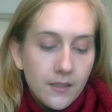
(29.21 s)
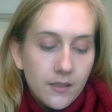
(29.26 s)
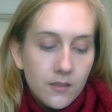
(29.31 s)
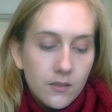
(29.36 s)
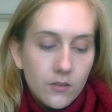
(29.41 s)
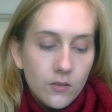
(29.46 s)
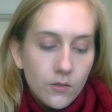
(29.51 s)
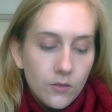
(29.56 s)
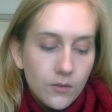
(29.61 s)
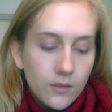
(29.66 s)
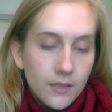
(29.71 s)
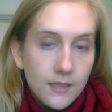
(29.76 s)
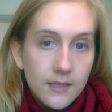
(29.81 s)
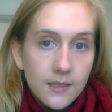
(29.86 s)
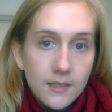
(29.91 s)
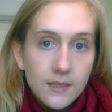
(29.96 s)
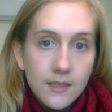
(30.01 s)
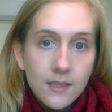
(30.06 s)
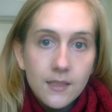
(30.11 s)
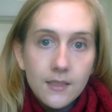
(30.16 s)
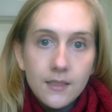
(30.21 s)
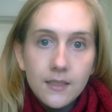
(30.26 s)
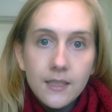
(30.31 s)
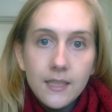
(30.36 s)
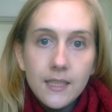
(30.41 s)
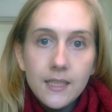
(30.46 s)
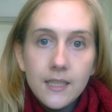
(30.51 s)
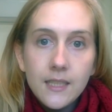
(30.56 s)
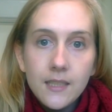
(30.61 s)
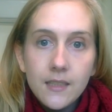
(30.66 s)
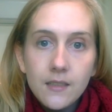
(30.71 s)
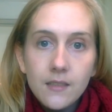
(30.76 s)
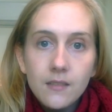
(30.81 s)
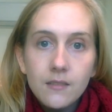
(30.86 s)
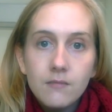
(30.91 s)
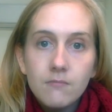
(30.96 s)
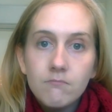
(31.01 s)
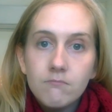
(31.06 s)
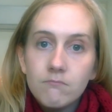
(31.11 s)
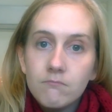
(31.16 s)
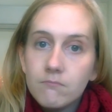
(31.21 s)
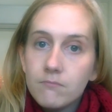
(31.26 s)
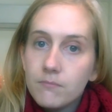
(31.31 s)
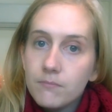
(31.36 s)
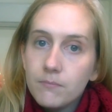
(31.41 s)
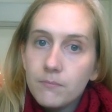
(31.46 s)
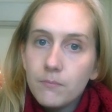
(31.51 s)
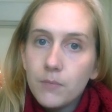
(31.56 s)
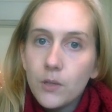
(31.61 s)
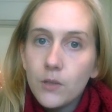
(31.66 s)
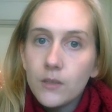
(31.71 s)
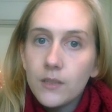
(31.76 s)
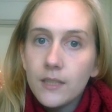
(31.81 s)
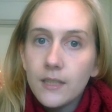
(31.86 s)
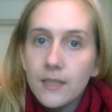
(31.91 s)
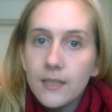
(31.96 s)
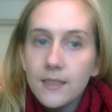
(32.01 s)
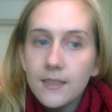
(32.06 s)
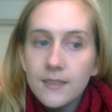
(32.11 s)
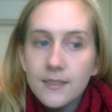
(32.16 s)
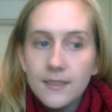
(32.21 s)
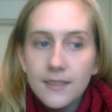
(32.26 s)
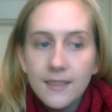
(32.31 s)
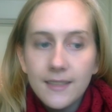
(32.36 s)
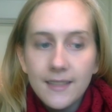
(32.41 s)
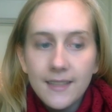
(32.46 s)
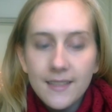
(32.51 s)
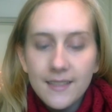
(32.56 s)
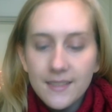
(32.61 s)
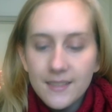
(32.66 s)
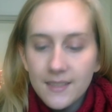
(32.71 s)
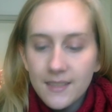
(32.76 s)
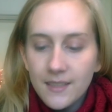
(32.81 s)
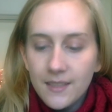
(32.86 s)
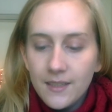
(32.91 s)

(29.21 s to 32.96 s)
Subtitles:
So this is a knitting podcast, I guess,